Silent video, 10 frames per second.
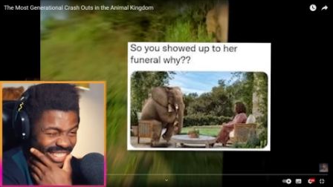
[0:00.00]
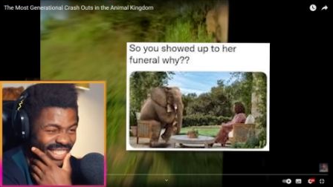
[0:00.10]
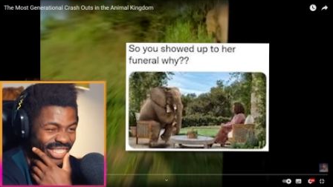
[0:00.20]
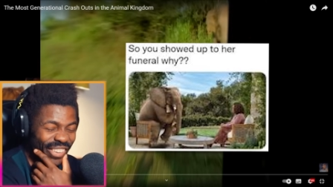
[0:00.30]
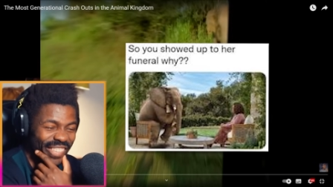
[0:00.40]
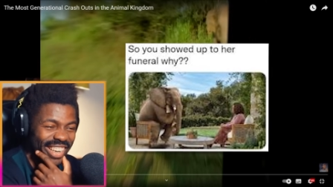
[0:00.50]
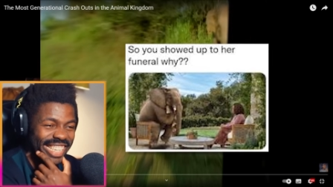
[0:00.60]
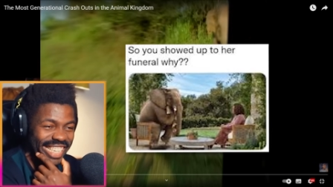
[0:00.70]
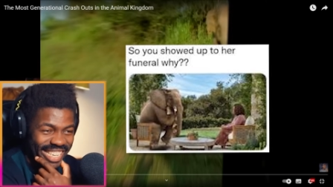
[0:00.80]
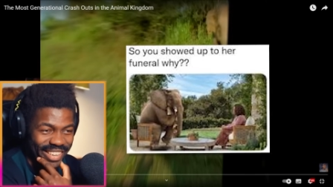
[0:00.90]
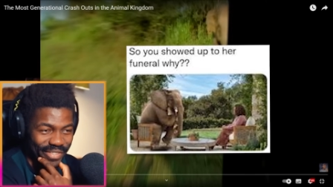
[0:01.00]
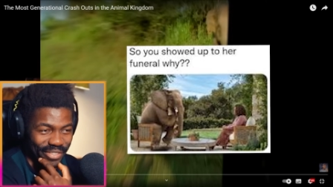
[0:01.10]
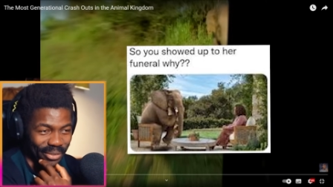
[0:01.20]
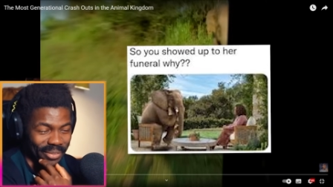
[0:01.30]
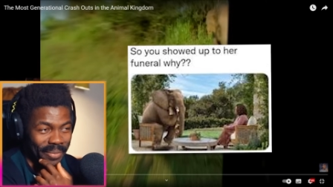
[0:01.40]
so
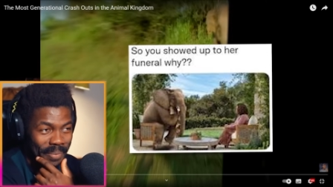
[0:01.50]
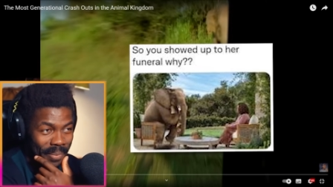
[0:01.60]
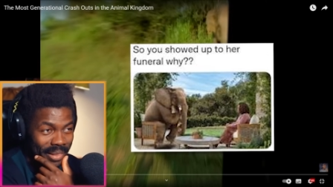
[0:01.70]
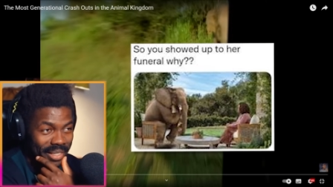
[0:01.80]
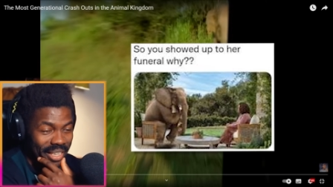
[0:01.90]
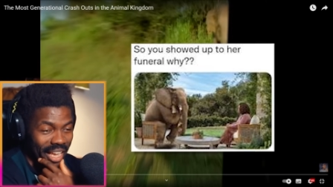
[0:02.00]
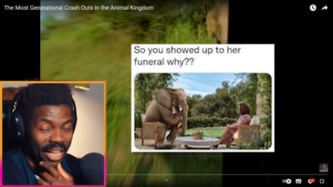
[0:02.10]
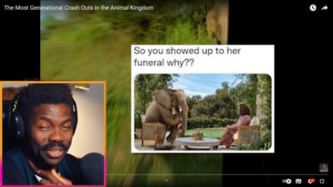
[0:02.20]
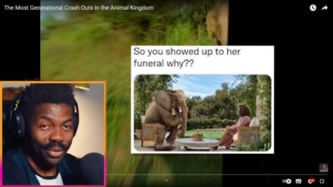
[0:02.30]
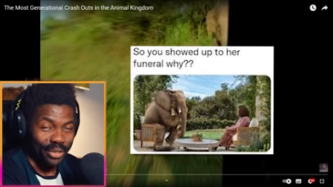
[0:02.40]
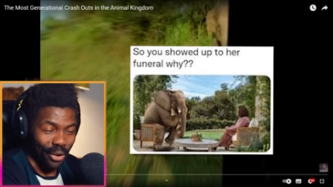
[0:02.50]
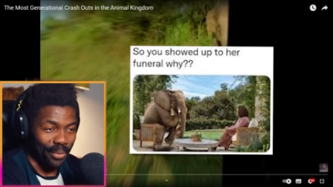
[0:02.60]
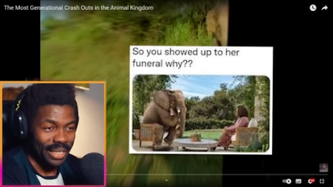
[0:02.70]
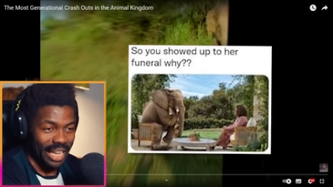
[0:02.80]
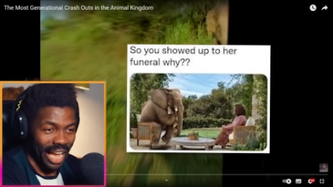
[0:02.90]
evil. And you
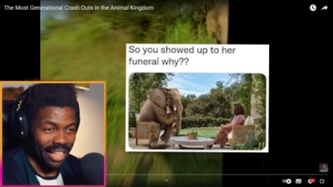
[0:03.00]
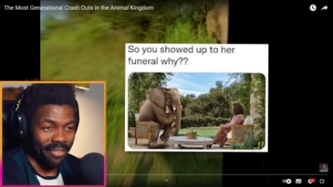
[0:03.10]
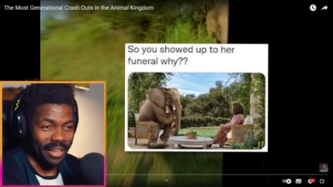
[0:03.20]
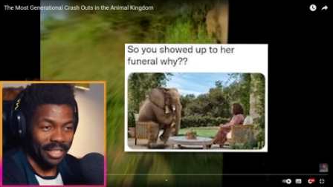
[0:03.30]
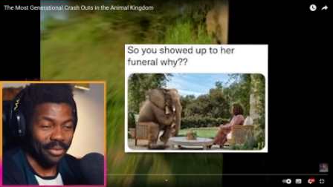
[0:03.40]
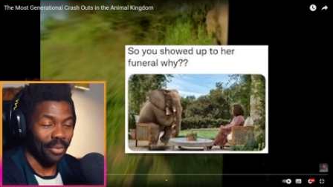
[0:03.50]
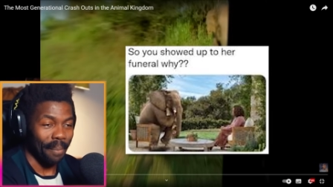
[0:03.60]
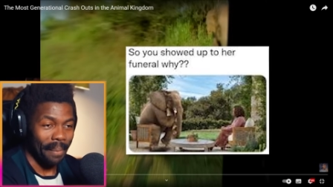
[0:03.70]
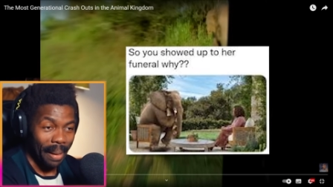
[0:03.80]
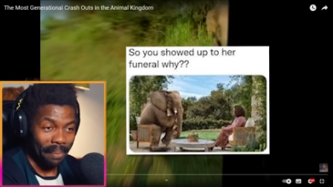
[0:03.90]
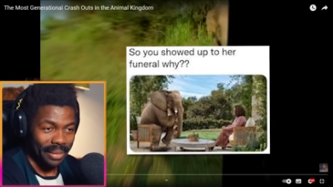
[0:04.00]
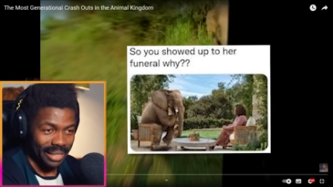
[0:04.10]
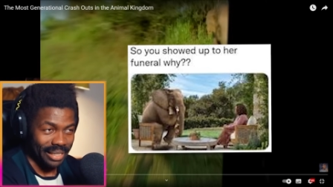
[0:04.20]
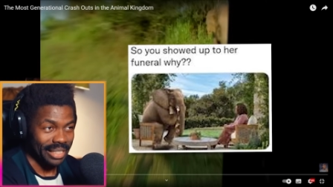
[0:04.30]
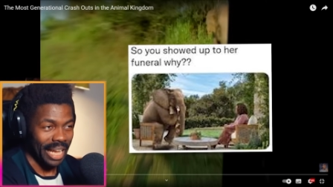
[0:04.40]
know the elephant
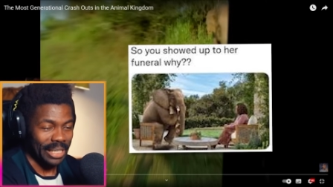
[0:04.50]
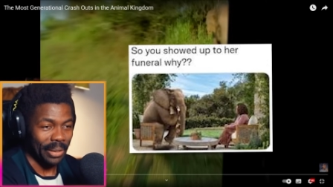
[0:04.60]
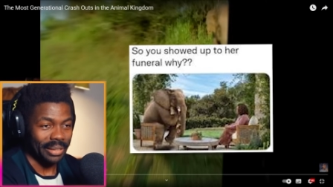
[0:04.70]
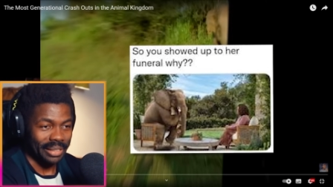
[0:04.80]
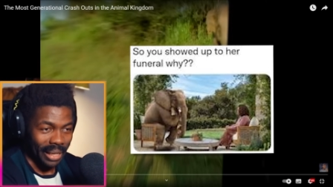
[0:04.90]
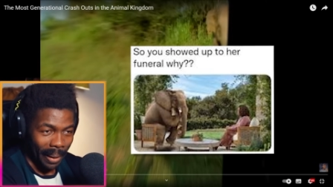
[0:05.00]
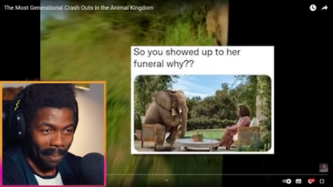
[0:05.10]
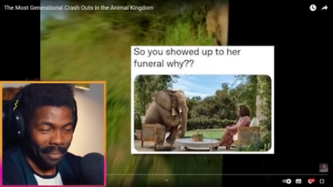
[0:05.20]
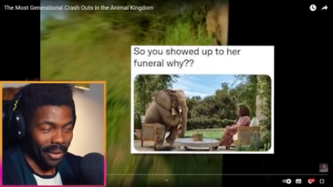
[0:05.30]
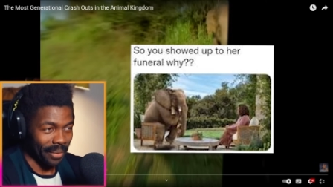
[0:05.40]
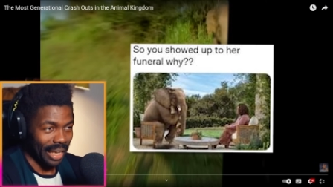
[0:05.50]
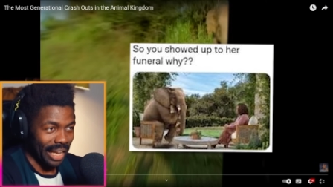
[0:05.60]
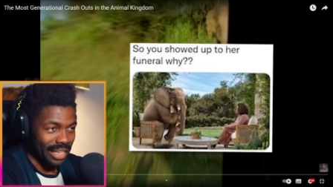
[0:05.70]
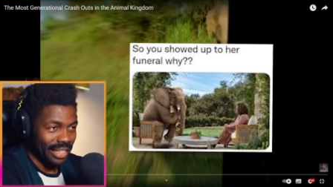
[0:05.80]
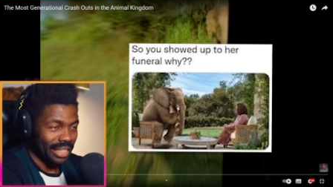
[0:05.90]
remembers it. They're not dumb,
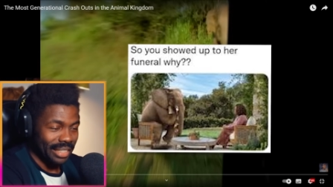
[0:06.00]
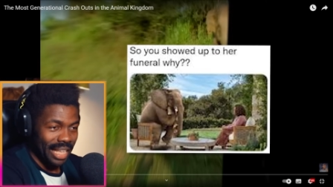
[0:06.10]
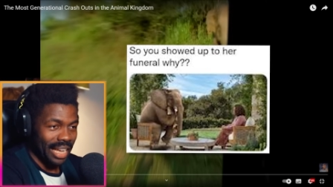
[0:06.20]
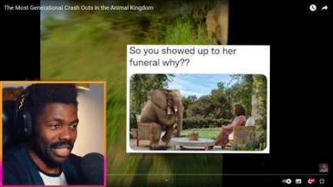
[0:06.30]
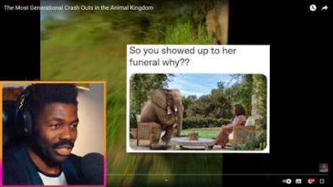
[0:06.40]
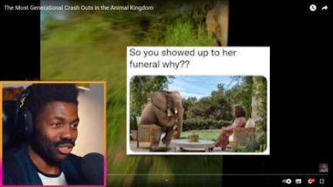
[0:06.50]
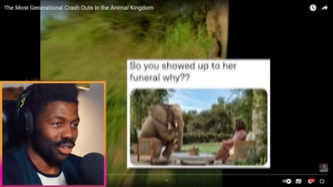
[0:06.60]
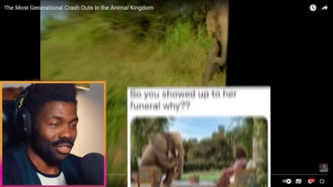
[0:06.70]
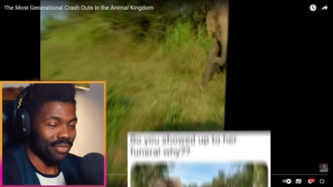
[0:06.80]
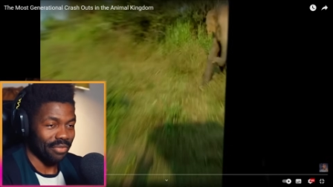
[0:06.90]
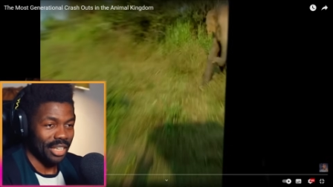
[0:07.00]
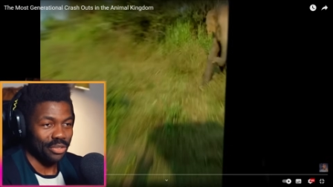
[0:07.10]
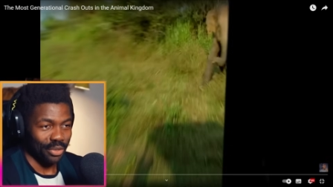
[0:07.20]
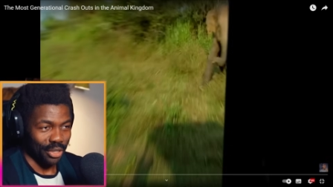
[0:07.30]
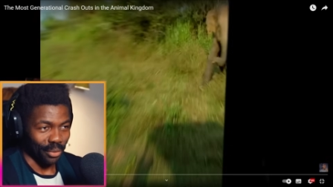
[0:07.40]
okay? That is just
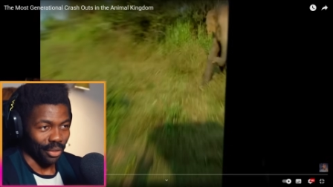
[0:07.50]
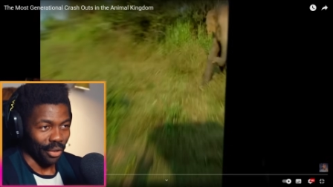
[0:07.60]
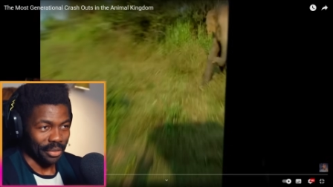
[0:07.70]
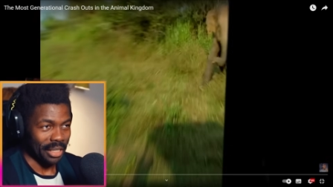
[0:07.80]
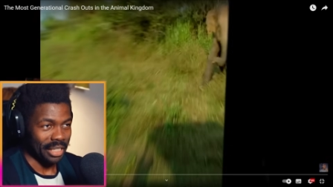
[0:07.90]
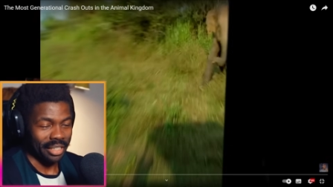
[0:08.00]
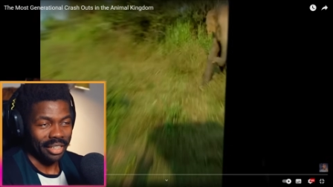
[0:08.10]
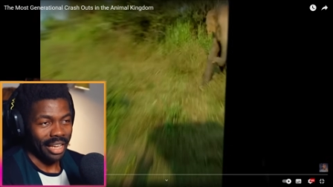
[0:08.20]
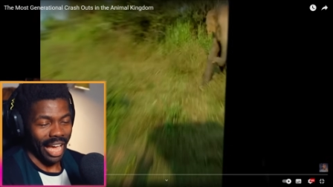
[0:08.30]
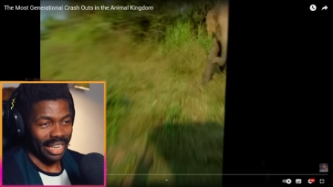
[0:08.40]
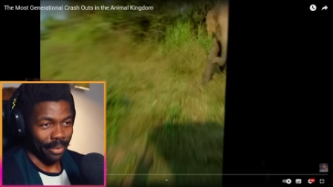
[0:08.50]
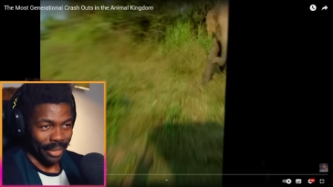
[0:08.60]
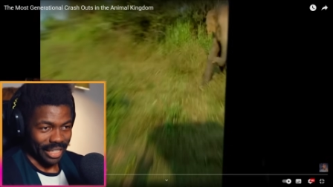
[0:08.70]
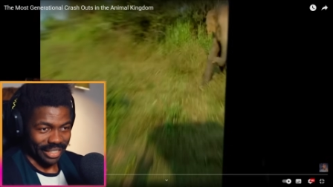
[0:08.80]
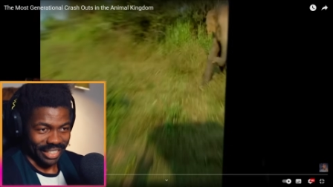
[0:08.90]
vitriol on an
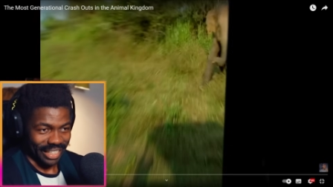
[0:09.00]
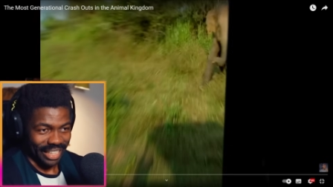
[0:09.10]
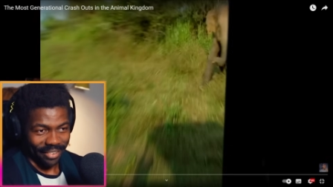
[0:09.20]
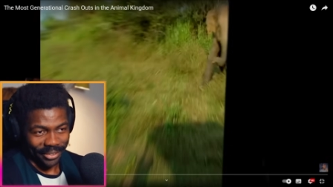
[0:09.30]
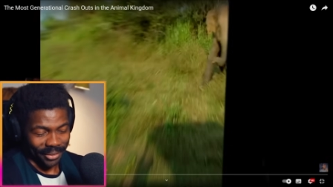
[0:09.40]
animalistic level.